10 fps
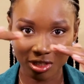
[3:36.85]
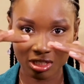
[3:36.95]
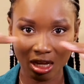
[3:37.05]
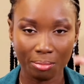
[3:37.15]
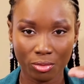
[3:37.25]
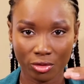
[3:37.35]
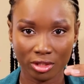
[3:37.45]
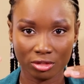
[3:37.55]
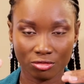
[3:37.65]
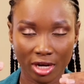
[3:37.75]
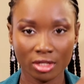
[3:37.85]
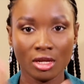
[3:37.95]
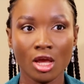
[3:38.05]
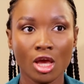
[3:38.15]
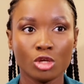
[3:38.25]
reached that point, right?
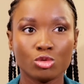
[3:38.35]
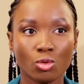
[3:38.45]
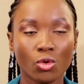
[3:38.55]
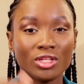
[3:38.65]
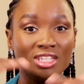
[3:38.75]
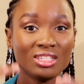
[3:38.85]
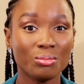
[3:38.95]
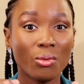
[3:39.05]
So this